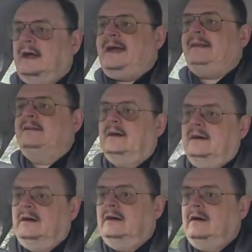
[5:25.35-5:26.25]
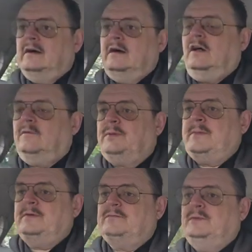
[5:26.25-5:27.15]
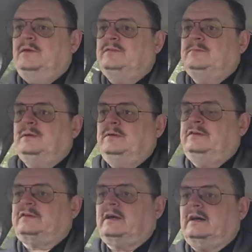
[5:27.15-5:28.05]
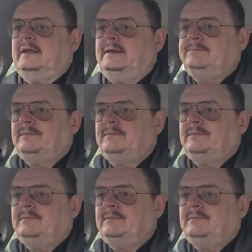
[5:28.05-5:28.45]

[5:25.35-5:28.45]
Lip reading: And a lot of people have moved to BlueSky,